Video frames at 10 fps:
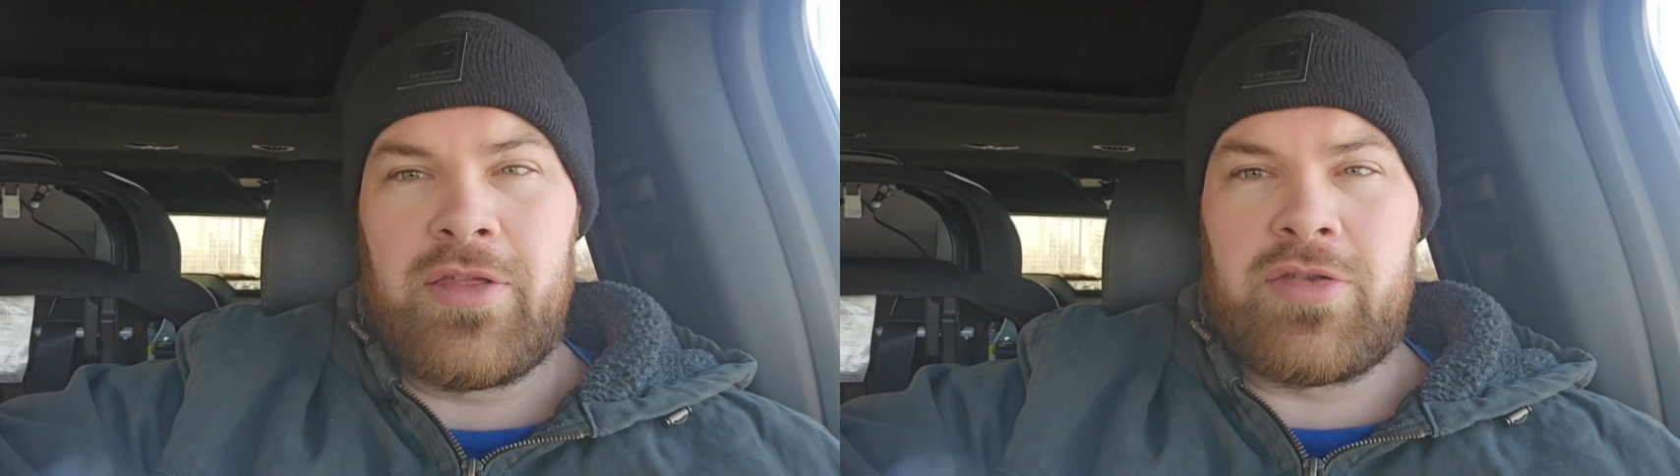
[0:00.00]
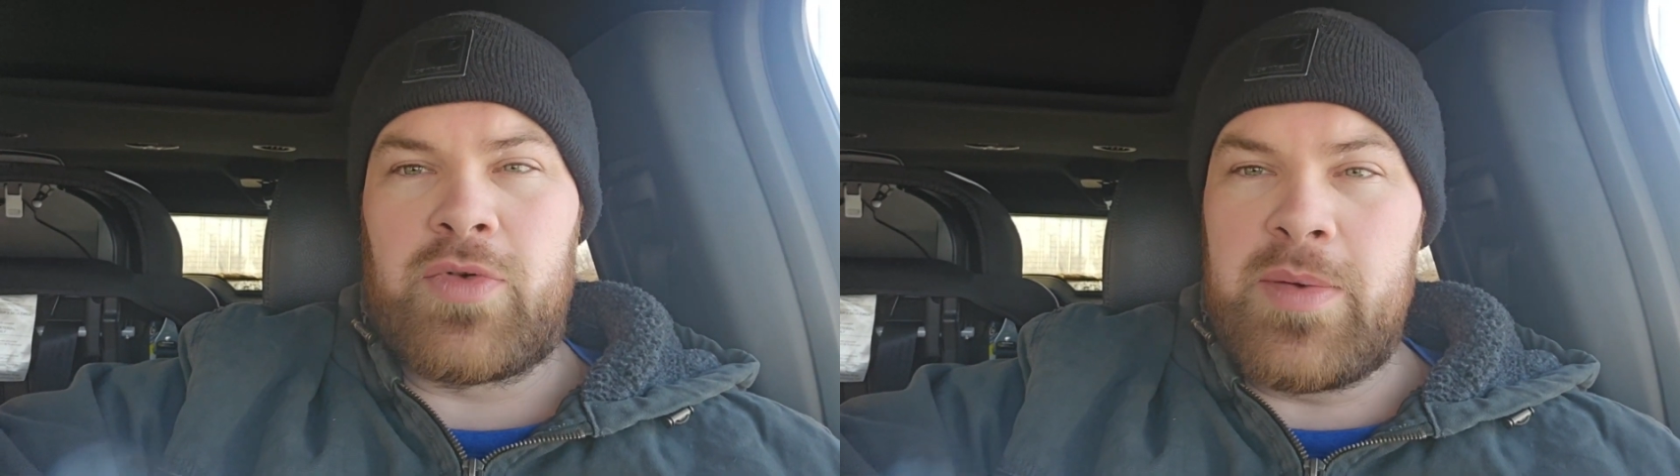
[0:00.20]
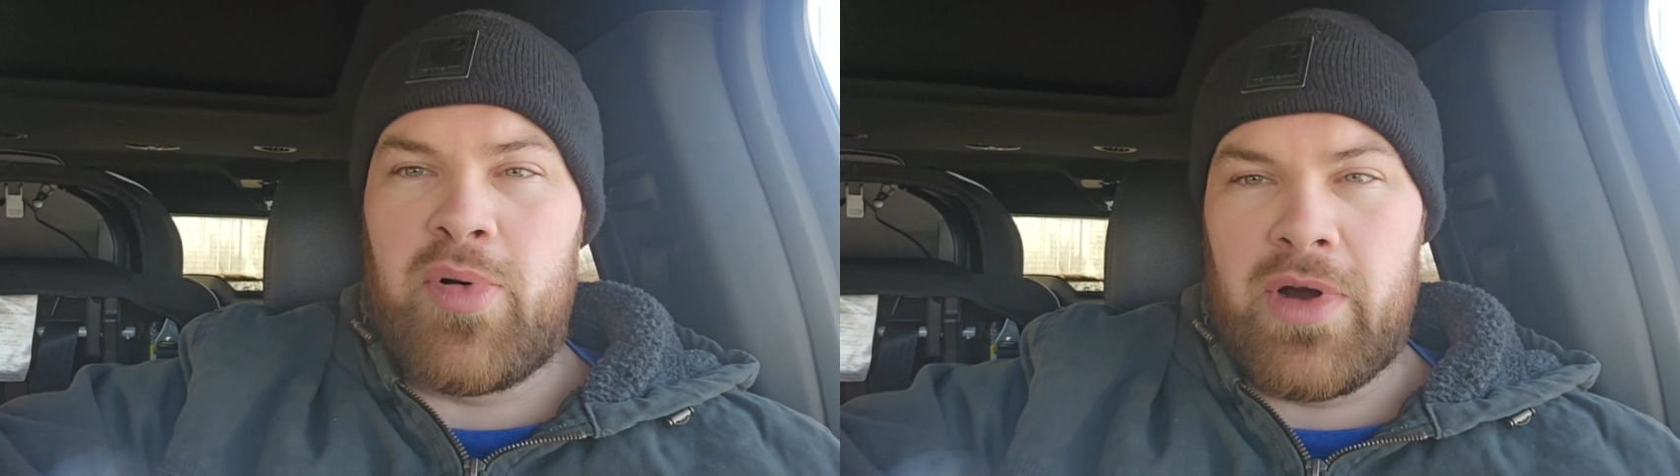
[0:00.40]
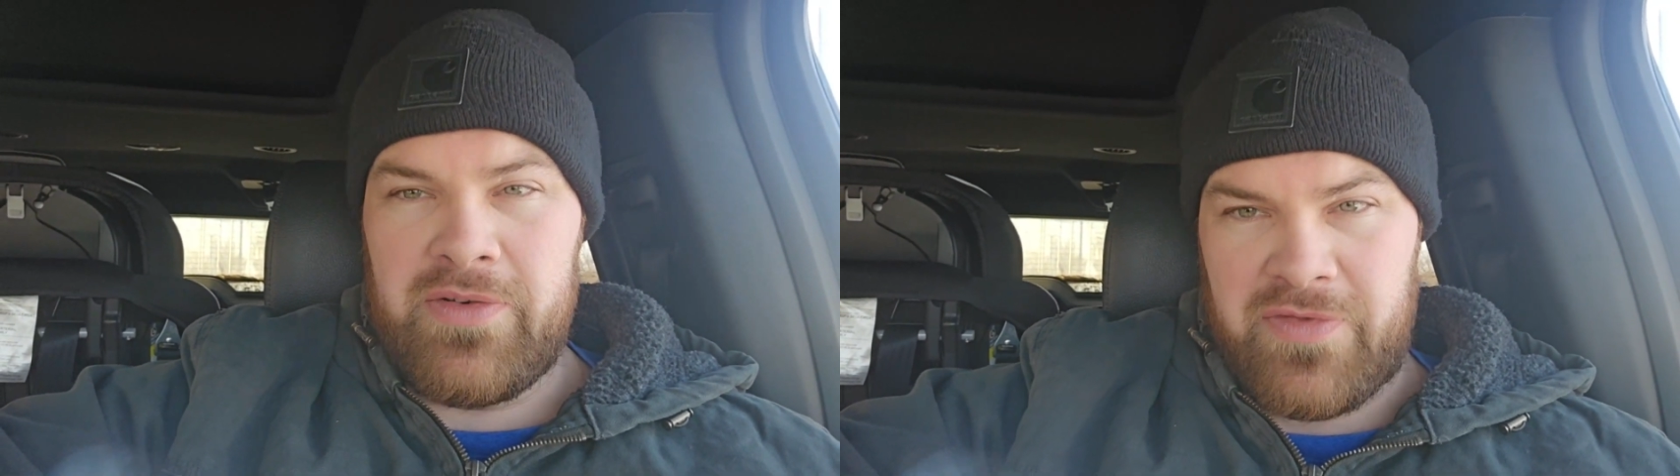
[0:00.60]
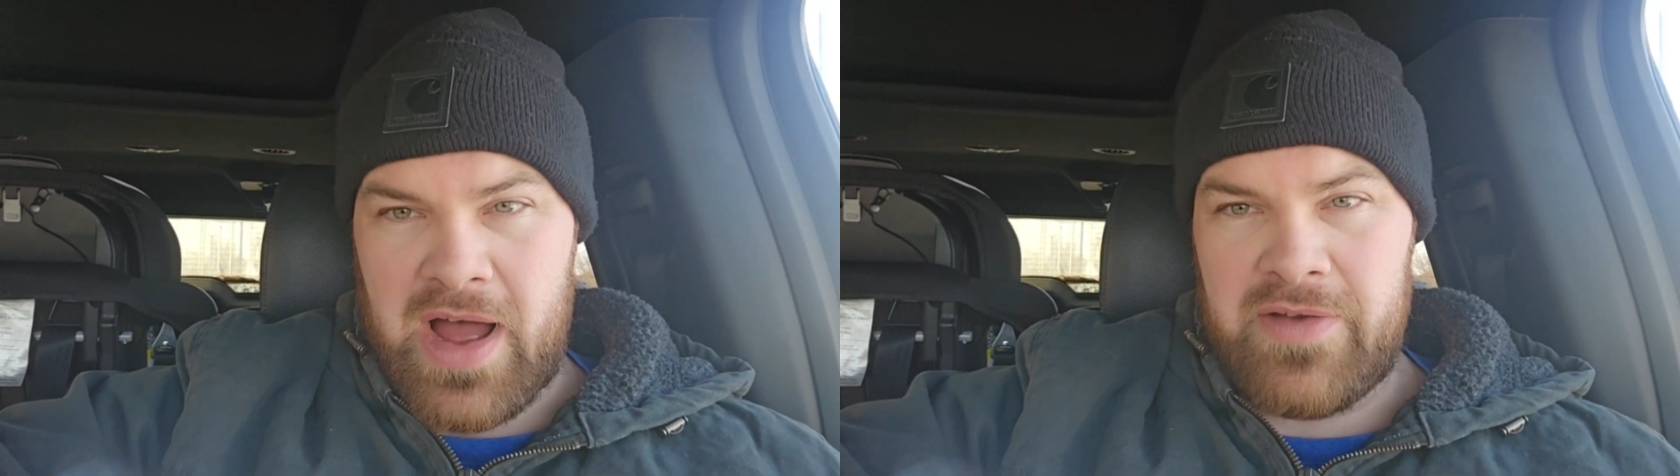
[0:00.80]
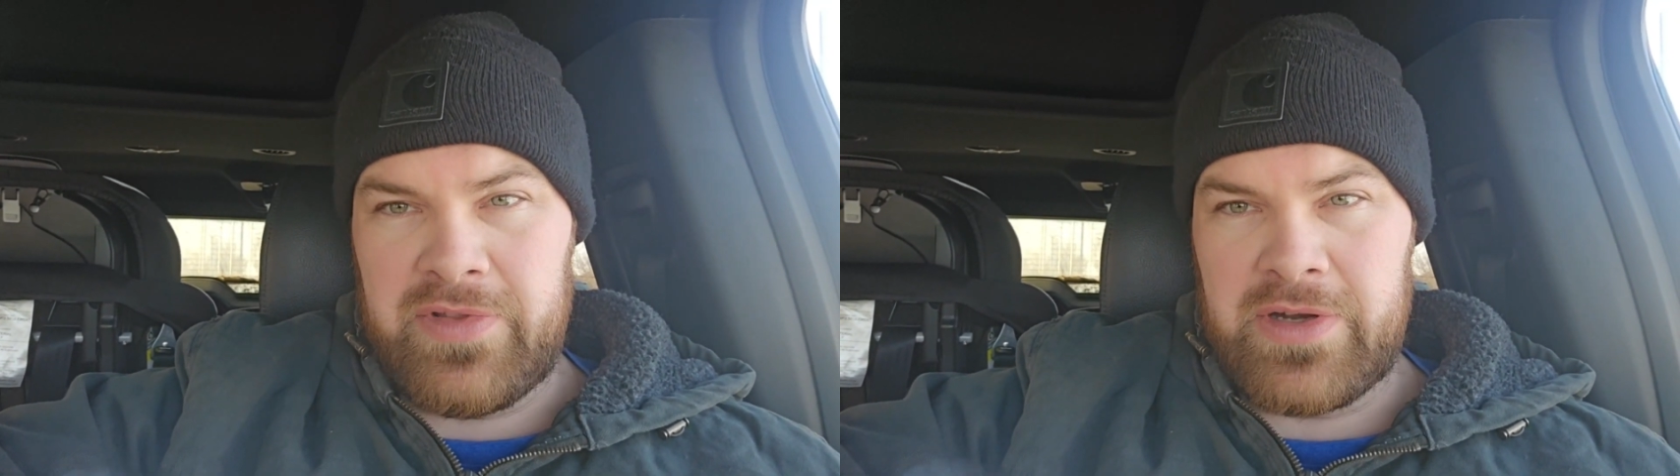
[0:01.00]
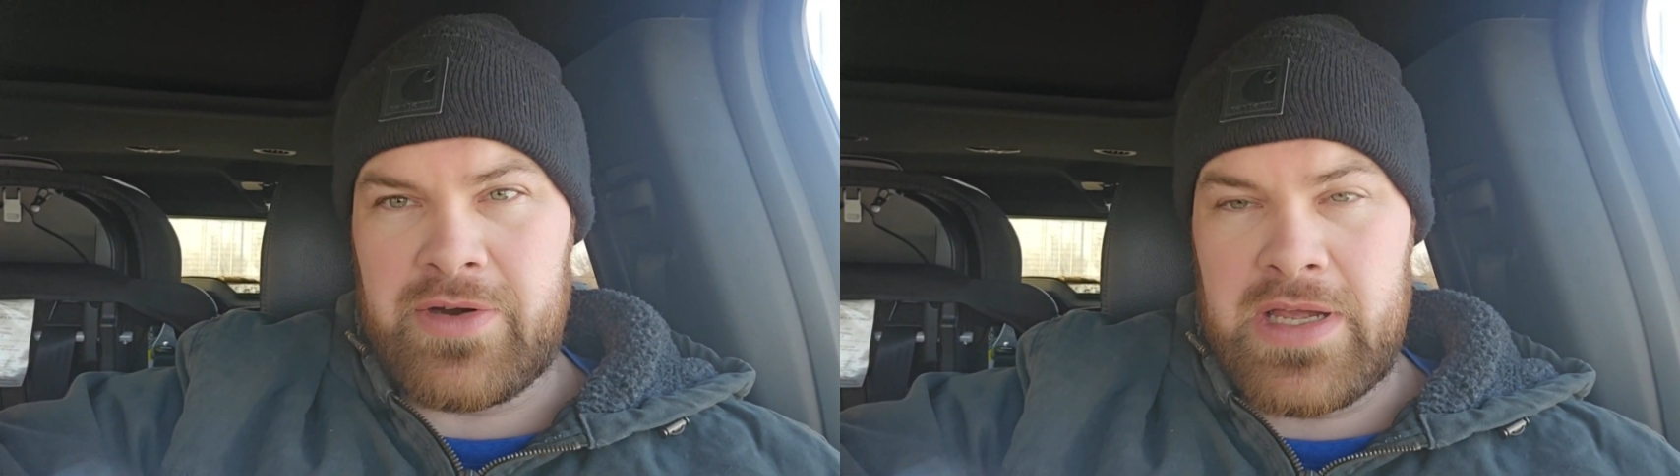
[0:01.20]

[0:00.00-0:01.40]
3.5 liter